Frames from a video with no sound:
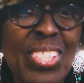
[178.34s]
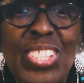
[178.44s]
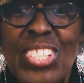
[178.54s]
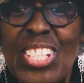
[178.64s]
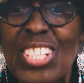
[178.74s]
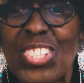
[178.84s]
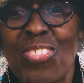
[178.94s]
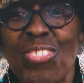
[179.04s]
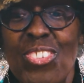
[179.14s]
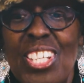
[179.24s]
means attendees
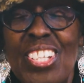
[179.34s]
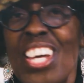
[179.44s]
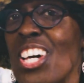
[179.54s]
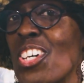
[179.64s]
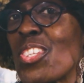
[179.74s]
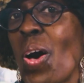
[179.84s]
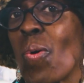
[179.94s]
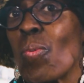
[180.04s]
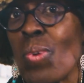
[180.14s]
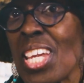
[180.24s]
are free.
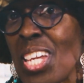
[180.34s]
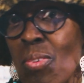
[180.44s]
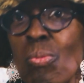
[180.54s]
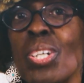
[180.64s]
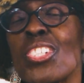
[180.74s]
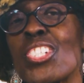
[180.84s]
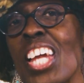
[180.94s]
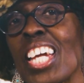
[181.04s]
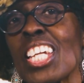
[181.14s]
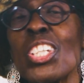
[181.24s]
So we will check